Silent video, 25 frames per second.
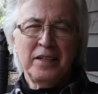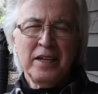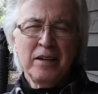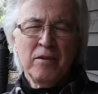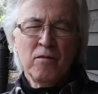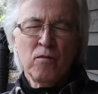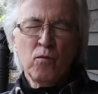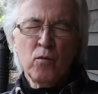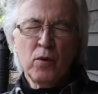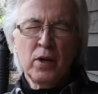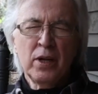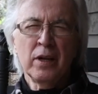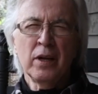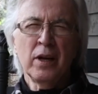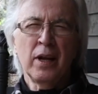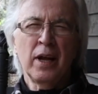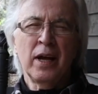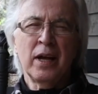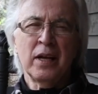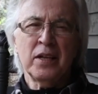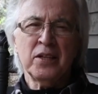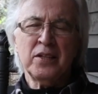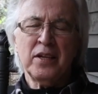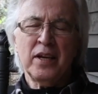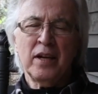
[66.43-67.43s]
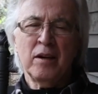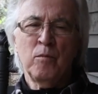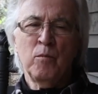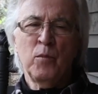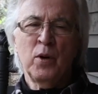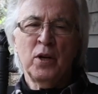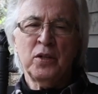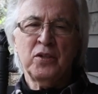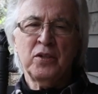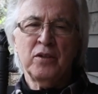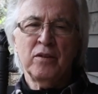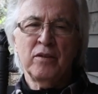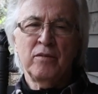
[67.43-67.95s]
didn't realize how
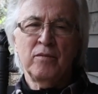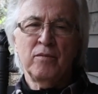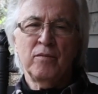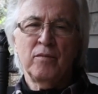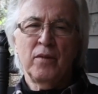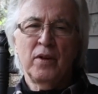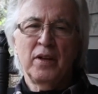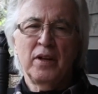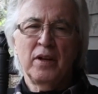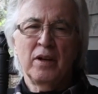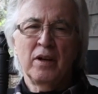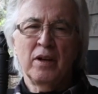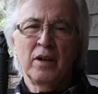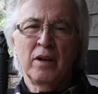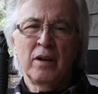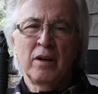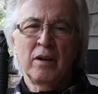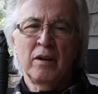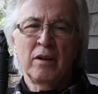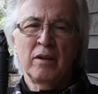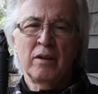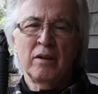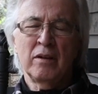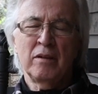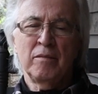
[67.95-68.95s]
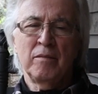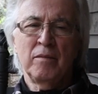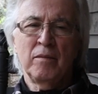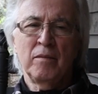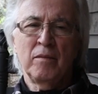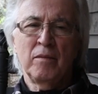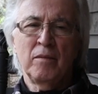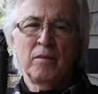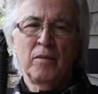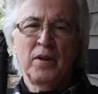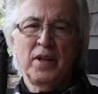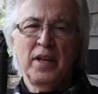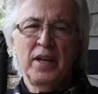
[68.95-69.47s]
much it,
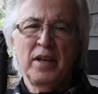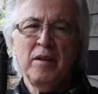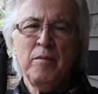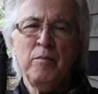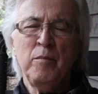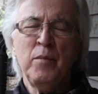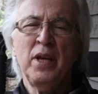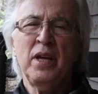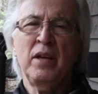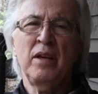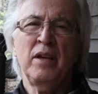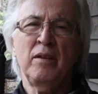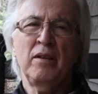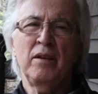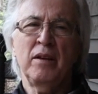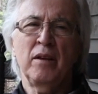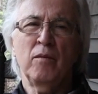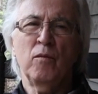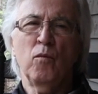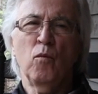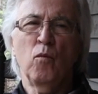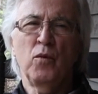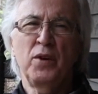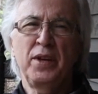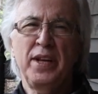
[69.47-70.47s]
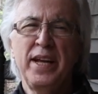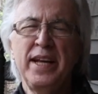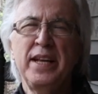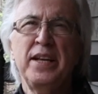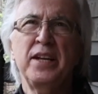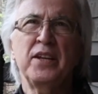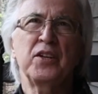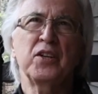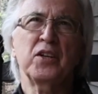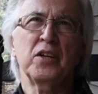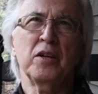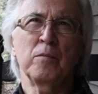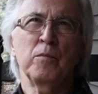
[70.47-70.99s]
in me
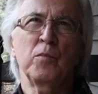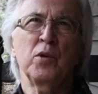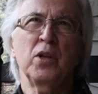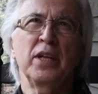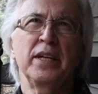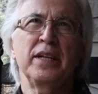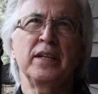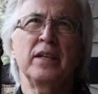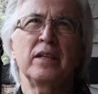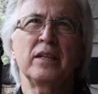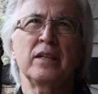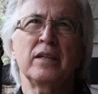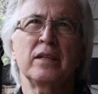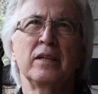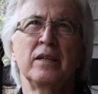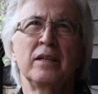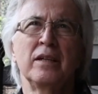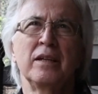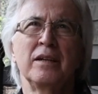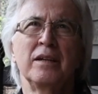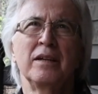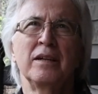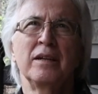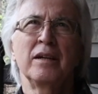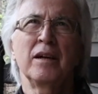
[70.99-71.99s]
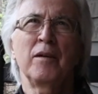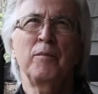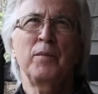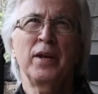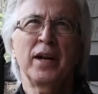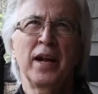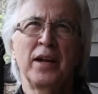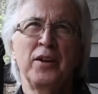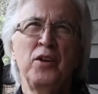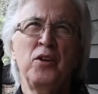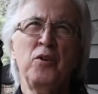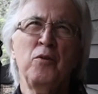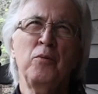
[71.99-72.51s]
needed to complete it. I mean,
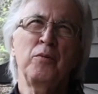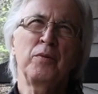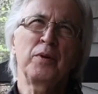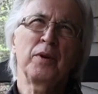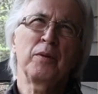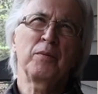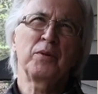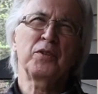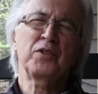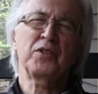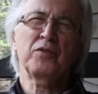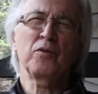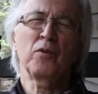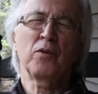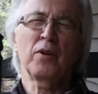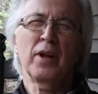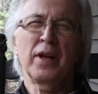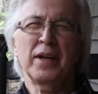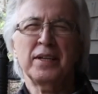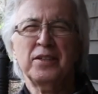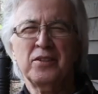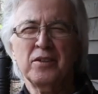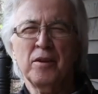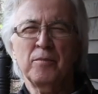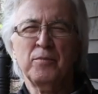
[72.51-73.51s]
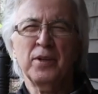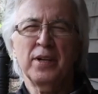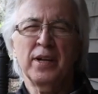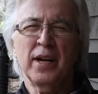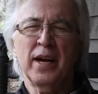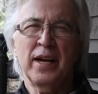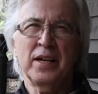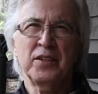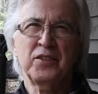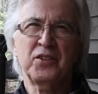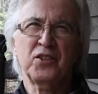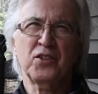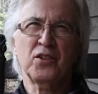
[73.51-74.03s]
I knew it was sort of like something
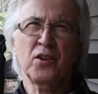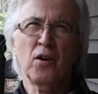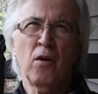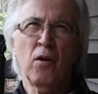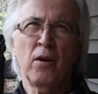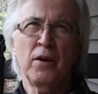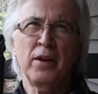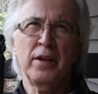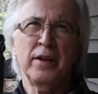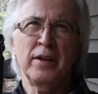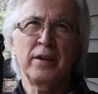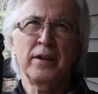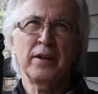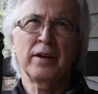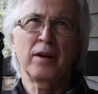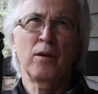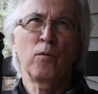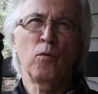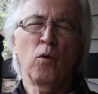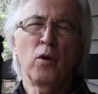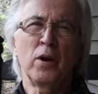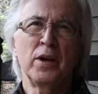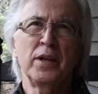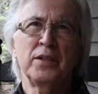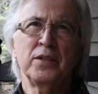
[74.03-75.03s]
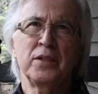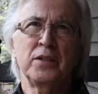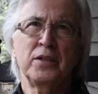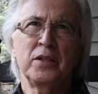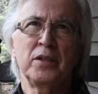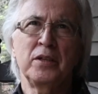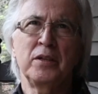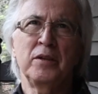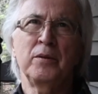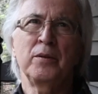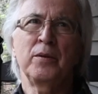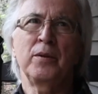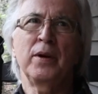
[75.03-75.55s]
I had started and I wanted to
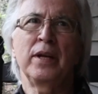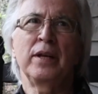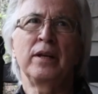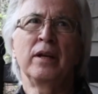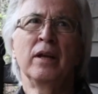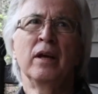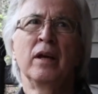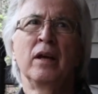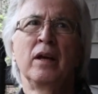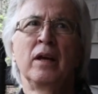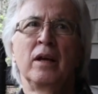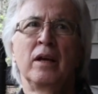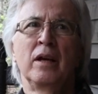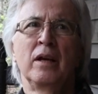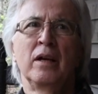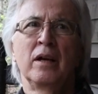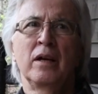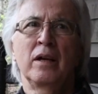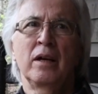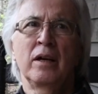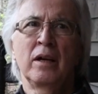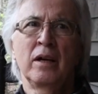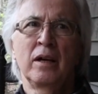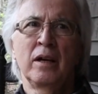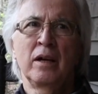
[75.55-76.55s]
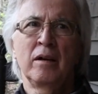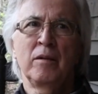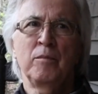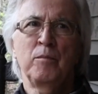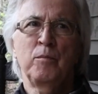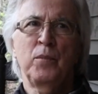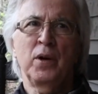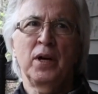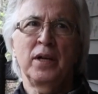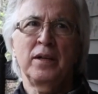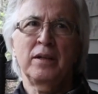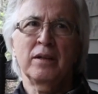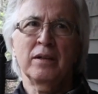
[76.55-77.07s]
do, and
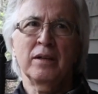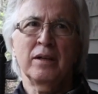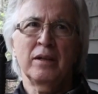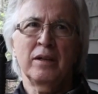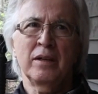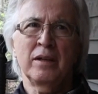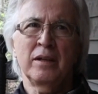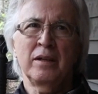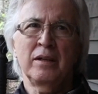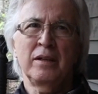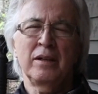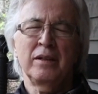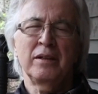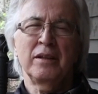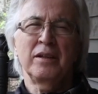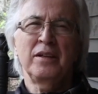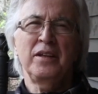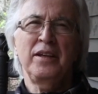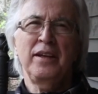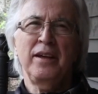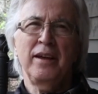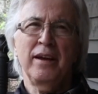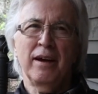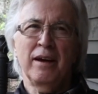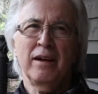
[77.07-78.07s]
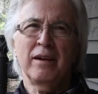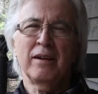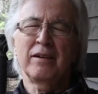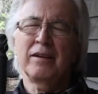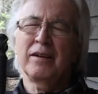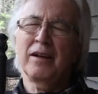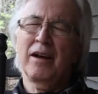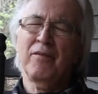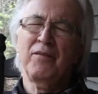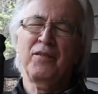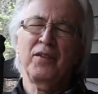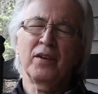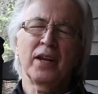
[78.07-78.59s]
but yeah,
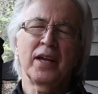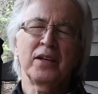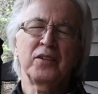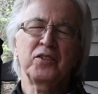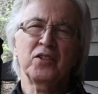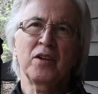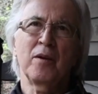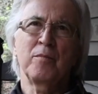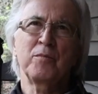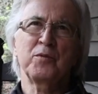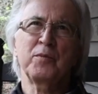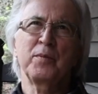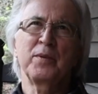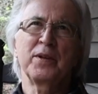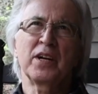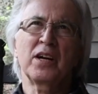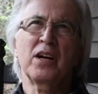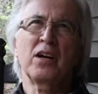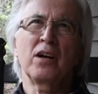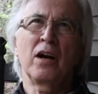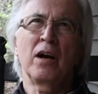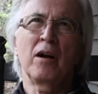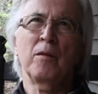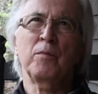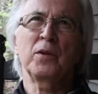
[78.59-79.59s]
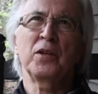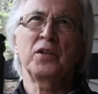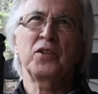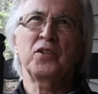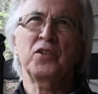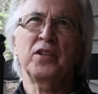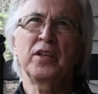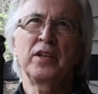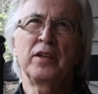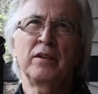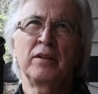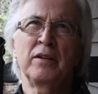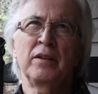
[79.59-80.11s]
I feel like something's been
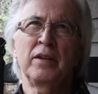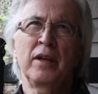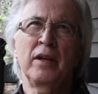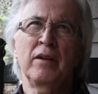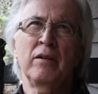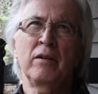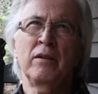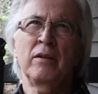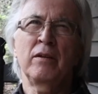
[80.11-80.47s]
accomplished and